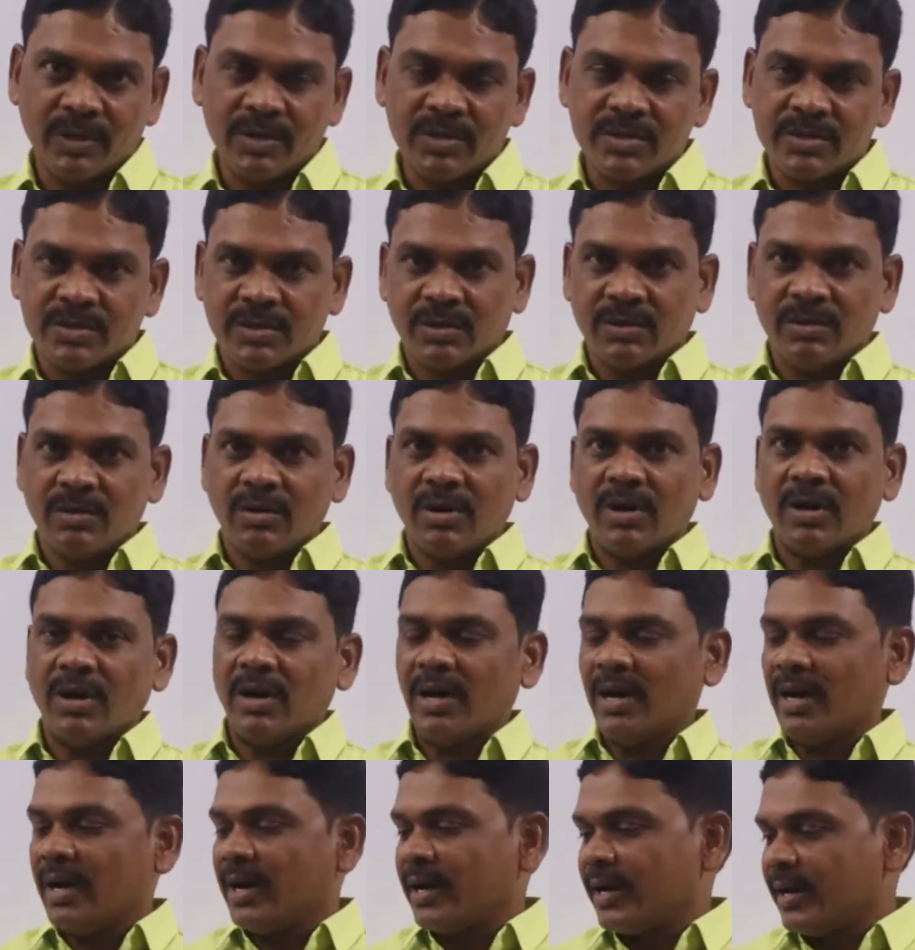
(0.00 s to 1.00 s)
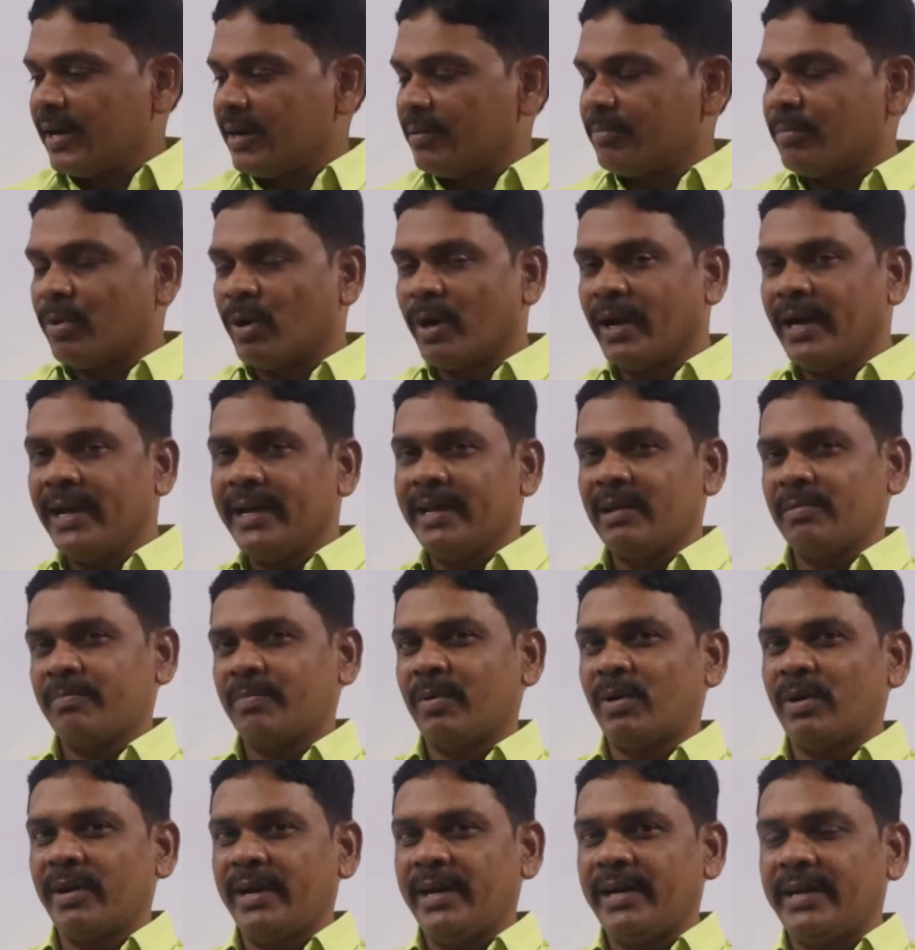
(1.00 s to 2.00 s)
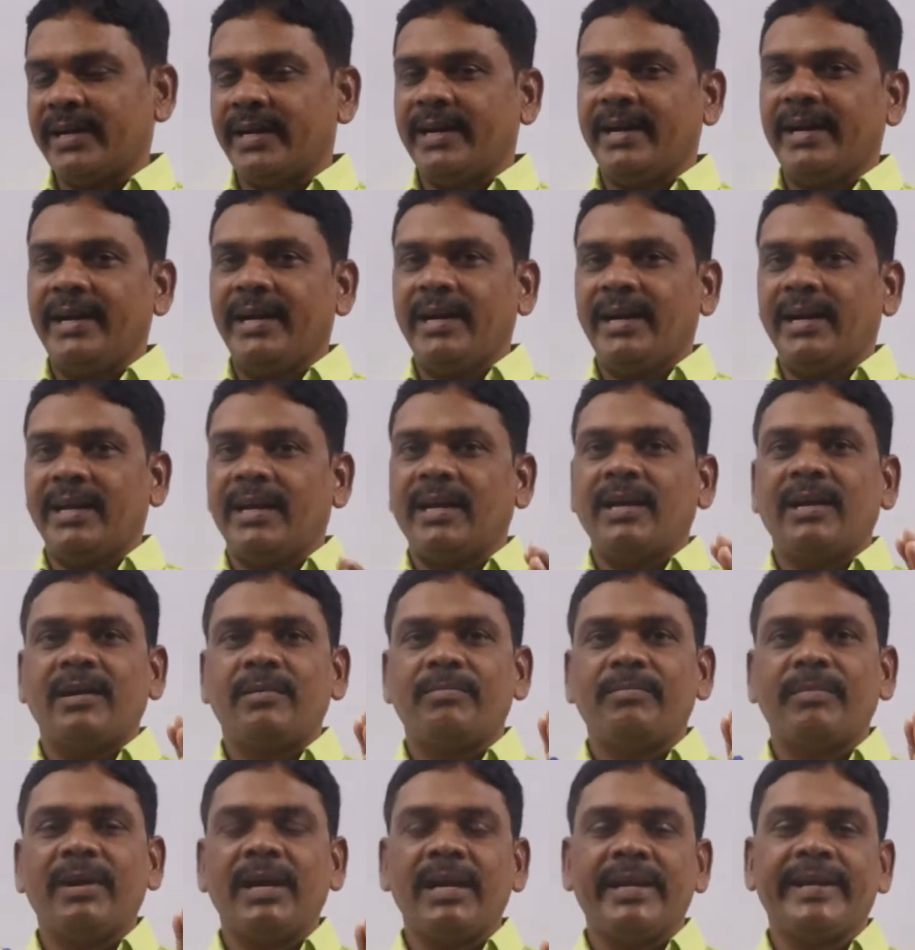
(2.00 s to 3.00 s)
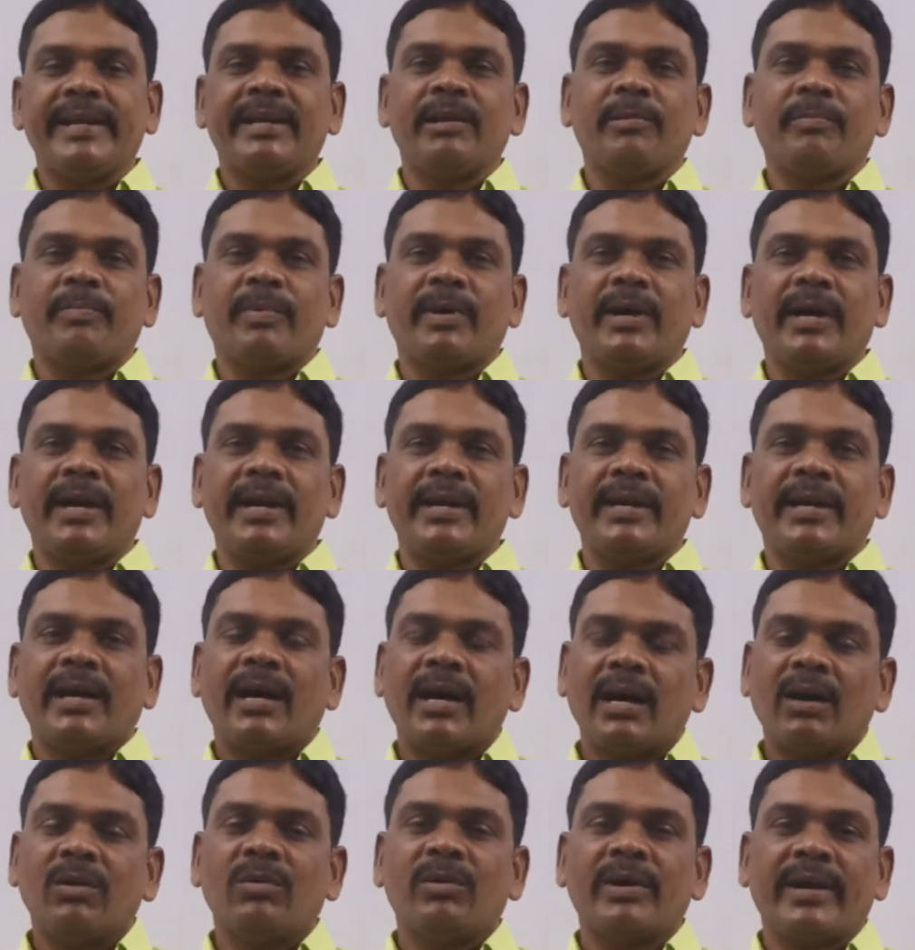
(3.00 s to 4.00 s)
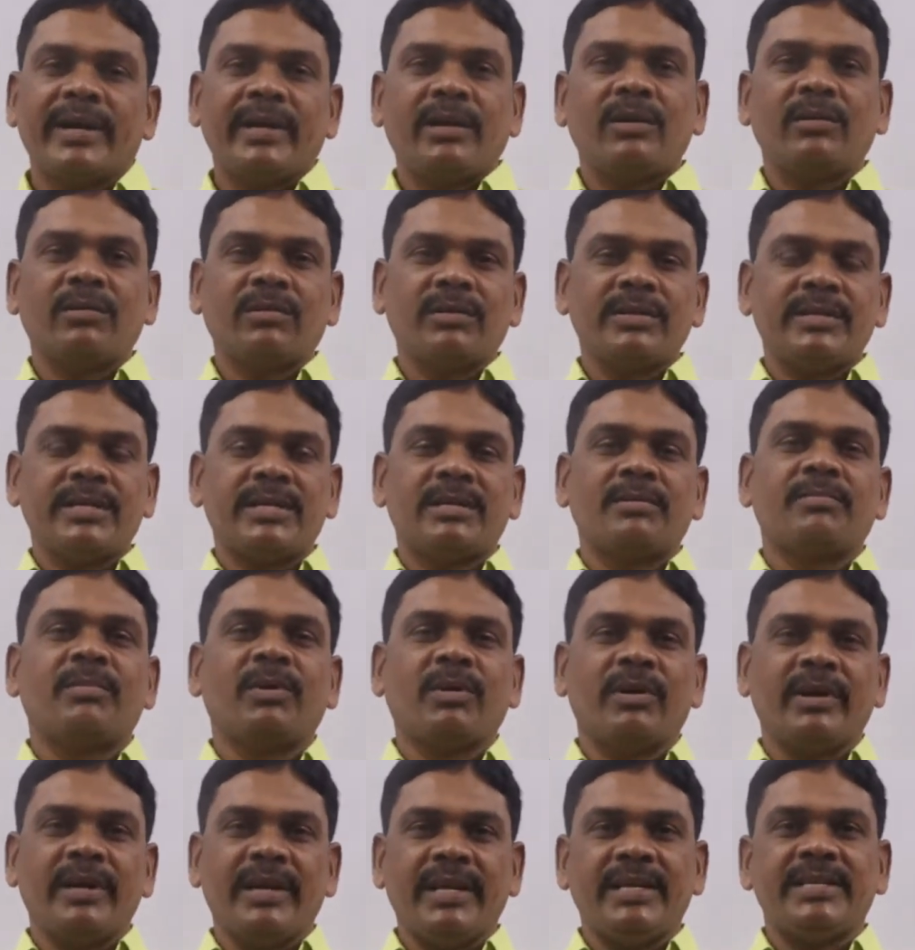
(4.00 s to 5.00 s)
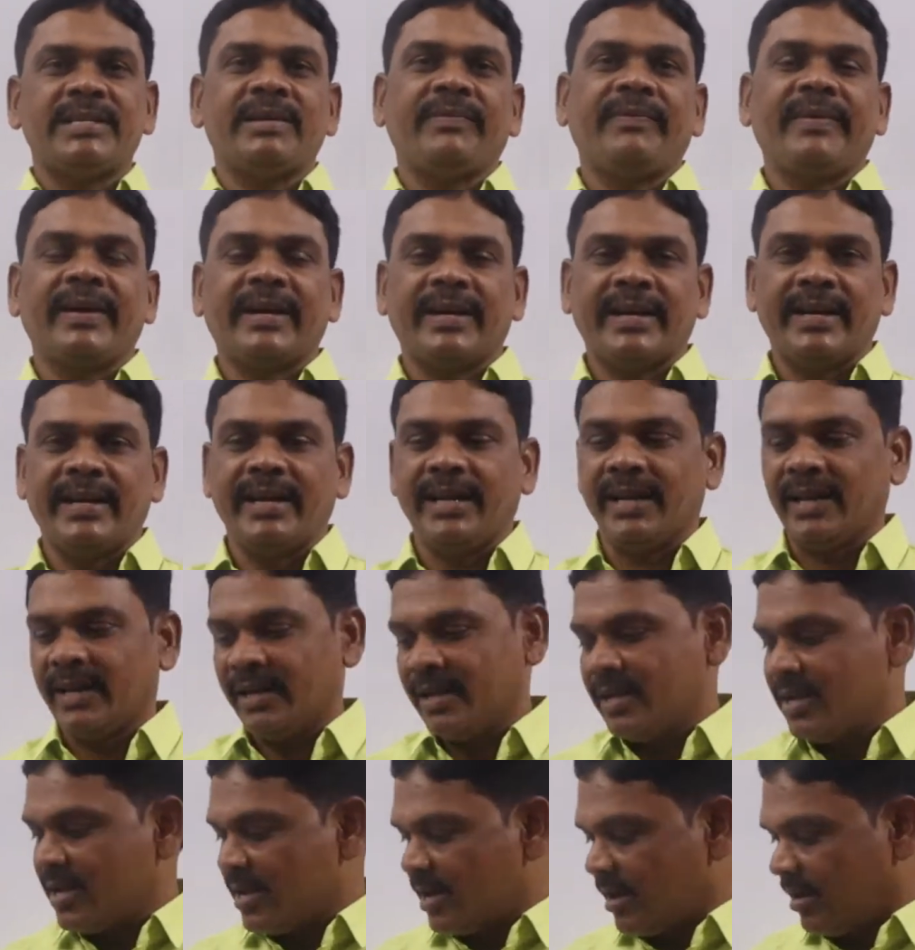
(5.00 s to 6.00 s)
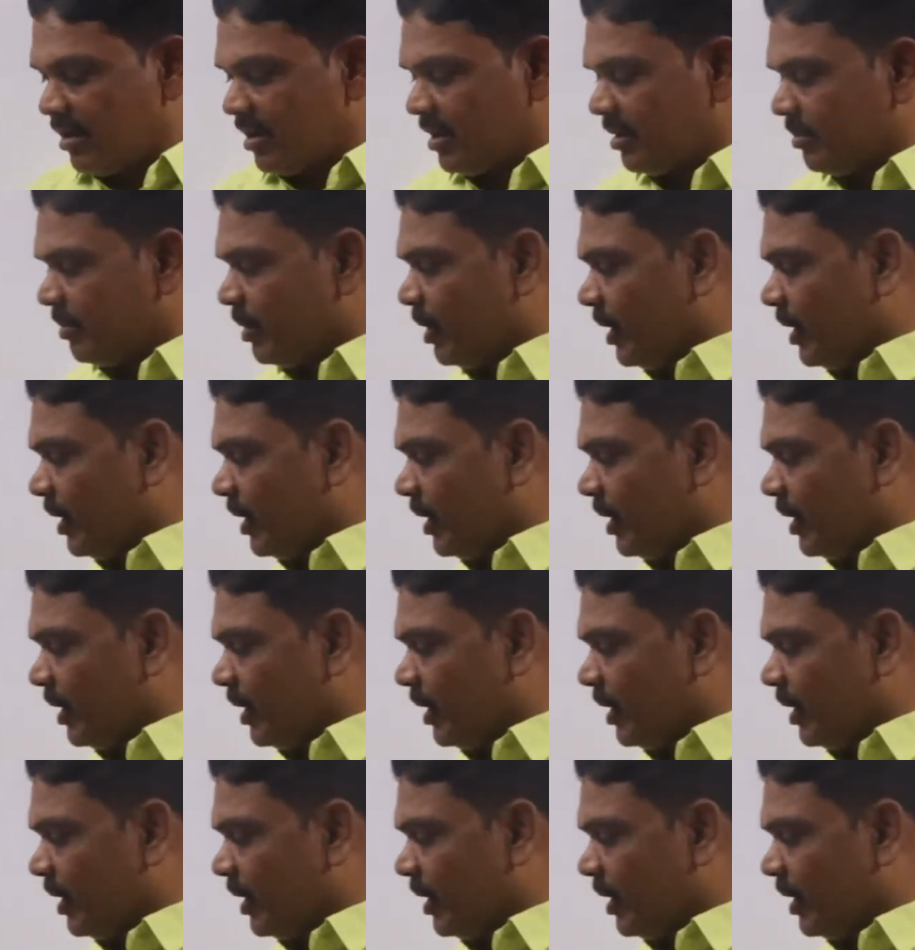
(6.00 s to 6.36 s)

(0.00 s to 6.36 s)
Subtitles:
So on boiling point and melting point, how hydrogen bond is affecting on